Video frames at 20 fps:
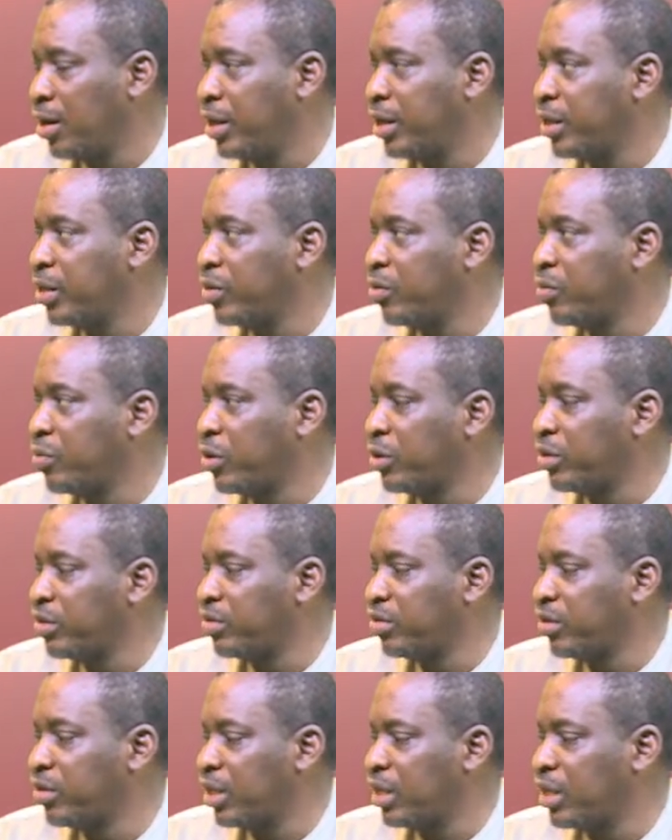you know, but
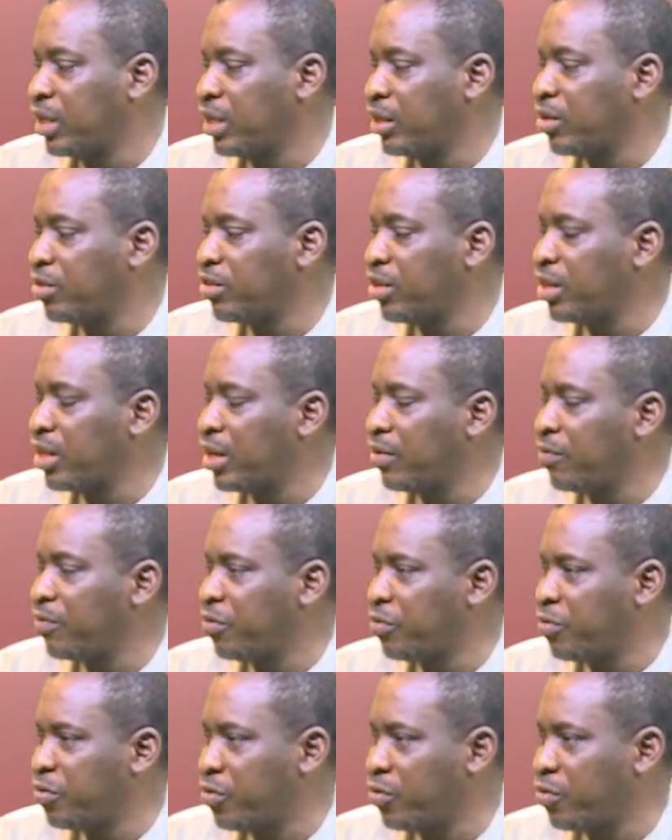it, it doesn't
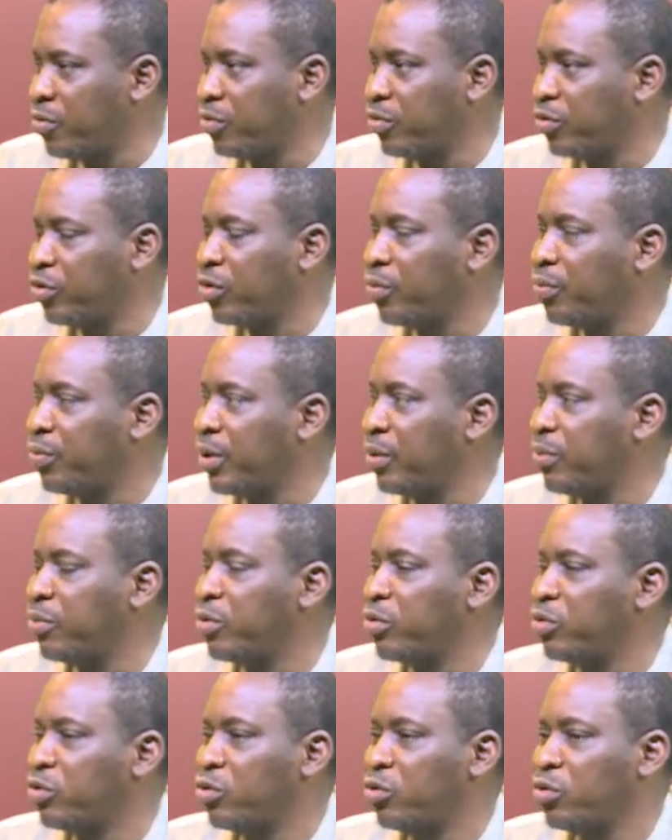give room to
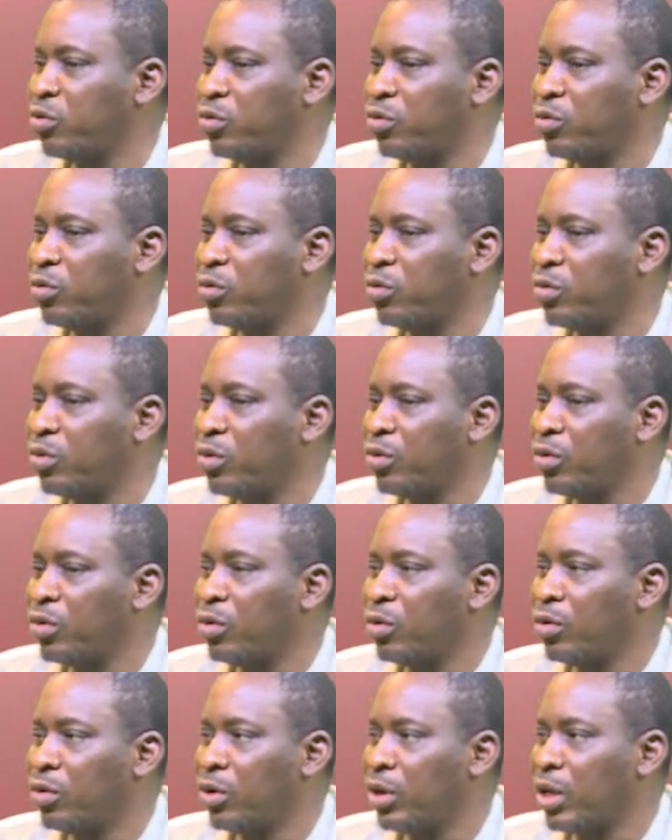people to
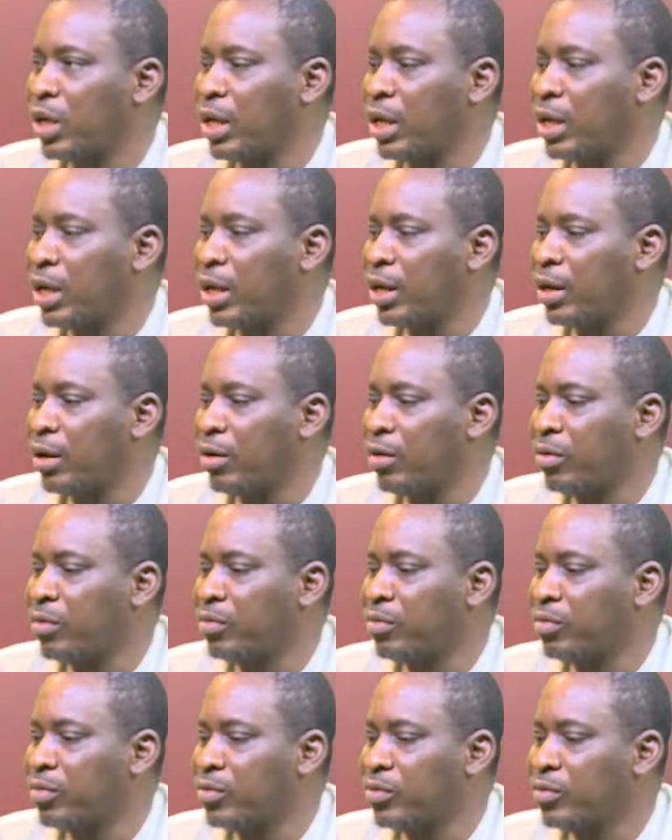uh,
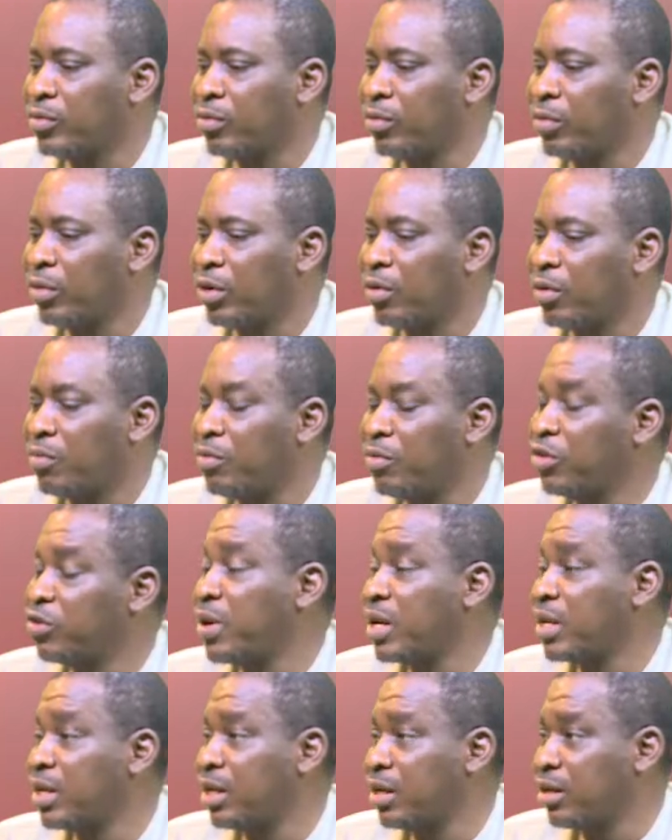
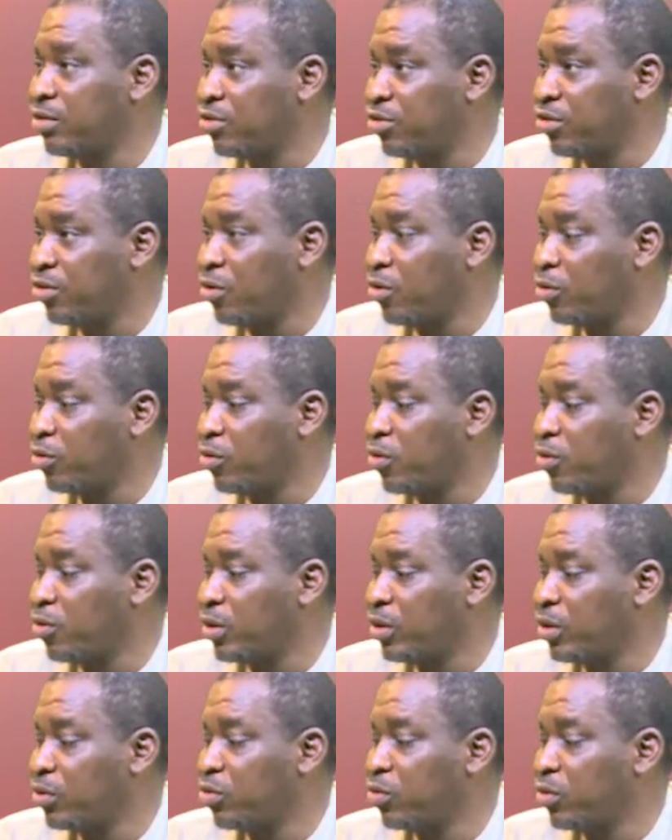mismanage or turn
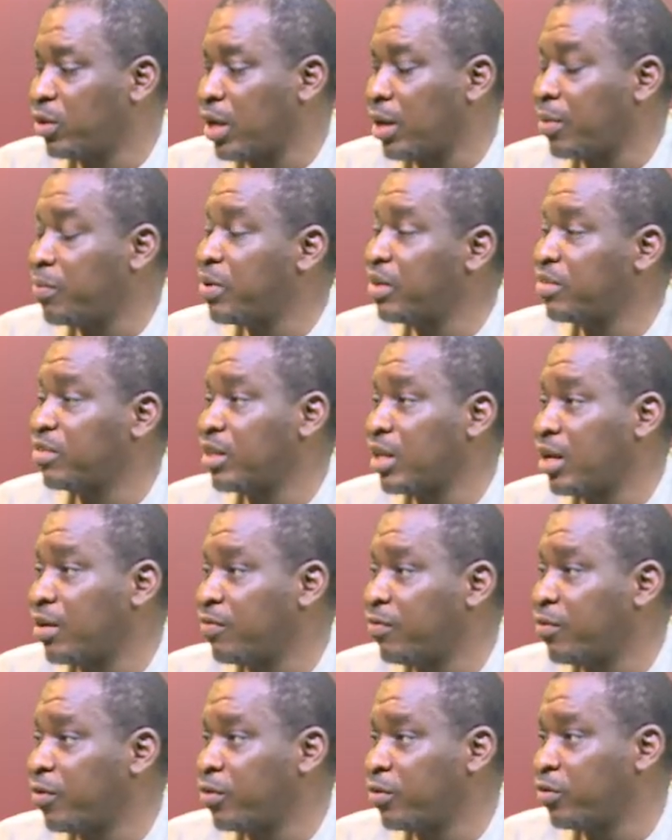into their personal
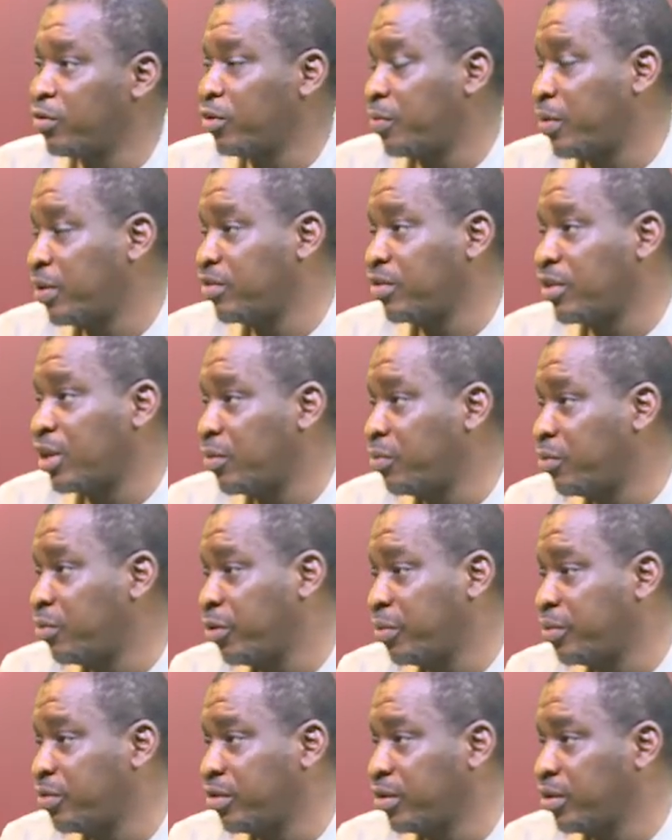funds or personal
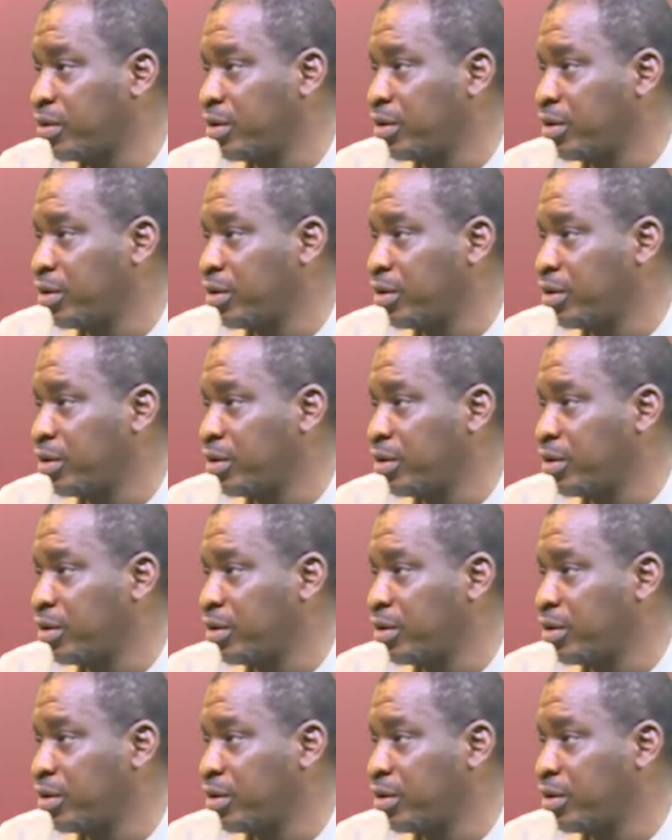property.